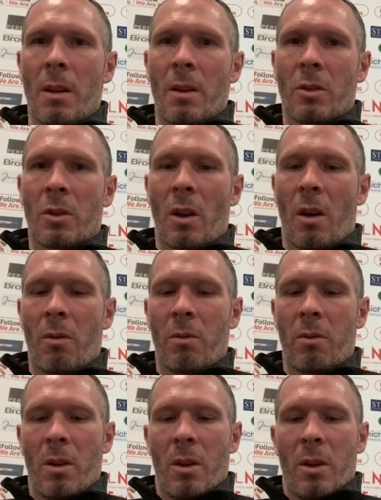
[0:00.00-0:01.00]

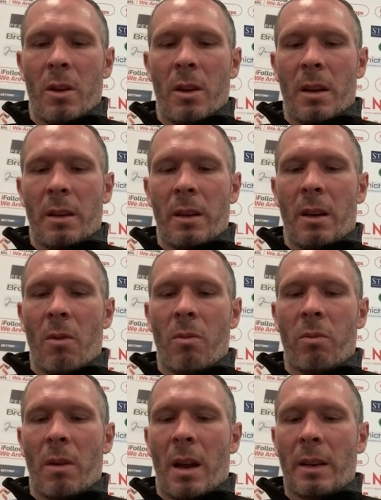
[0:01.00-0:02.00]
So, you know,
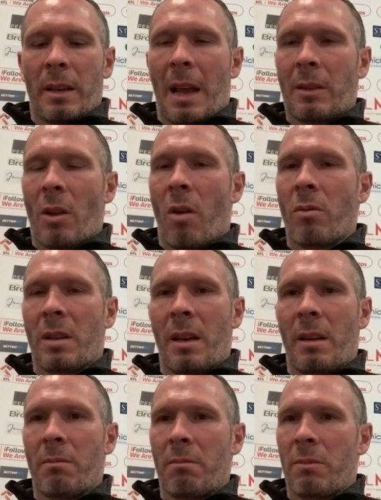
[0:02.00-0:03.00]
I don't see
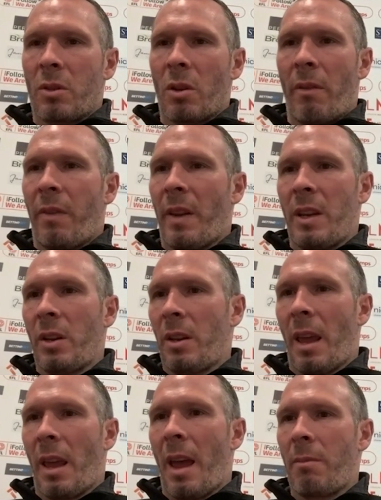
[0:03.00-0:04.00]
him sort of finishing the
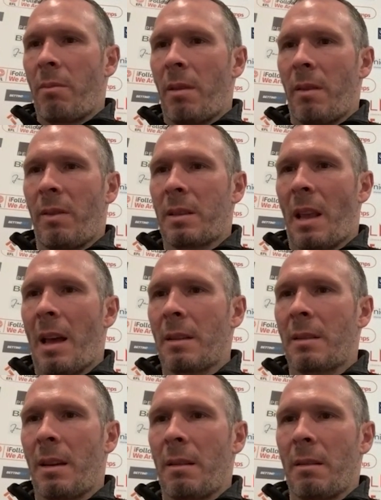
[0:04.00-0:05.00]
game if he
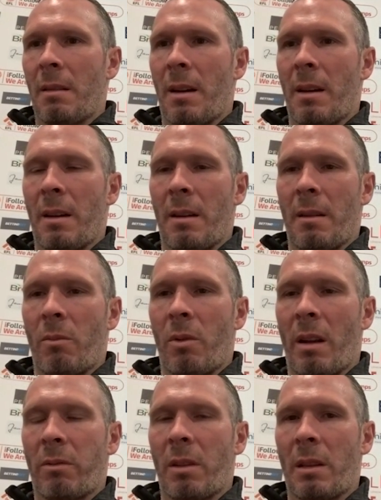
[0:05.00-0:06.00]
starts it. We're going to
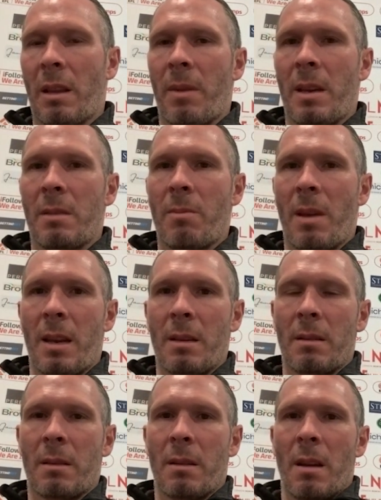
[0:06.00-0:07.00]
have to limit his
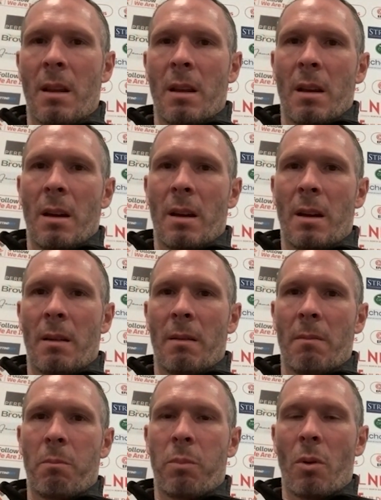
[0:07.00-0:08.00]
minutes.
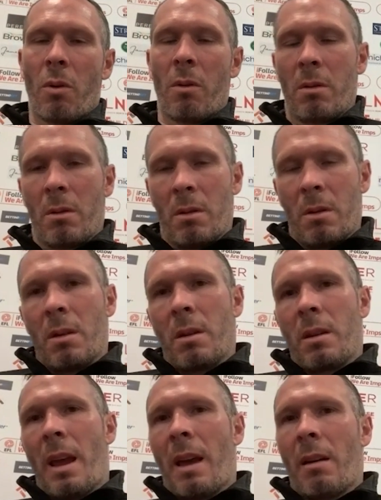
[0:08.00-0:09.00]
Hopefully
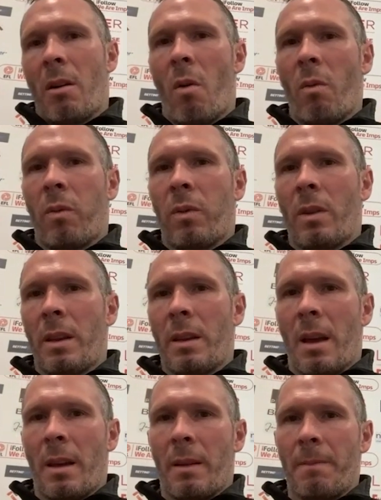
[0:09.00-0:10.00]
he
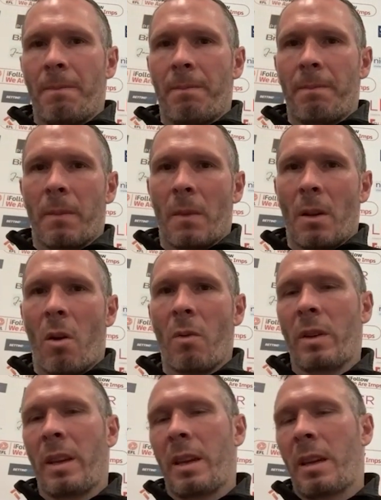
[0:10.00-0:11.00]

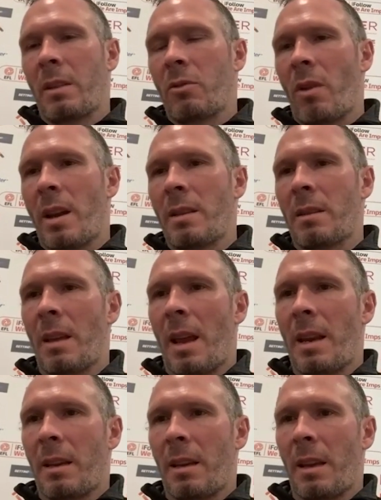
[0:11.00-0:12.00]
can train today
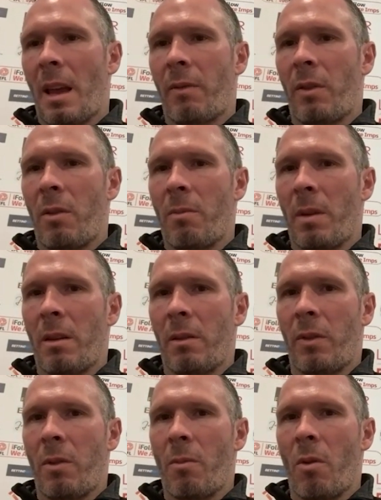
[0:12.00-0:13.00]
and he can get a
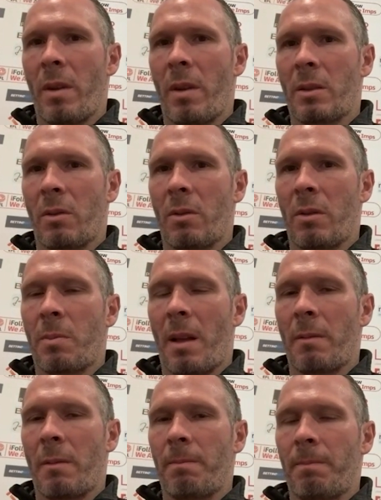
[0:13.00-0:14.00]
few more minutes under his
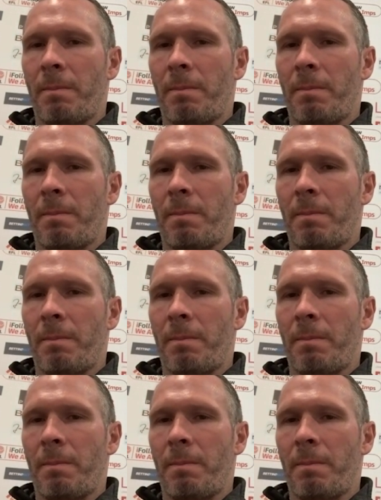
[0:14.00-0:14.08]
belt.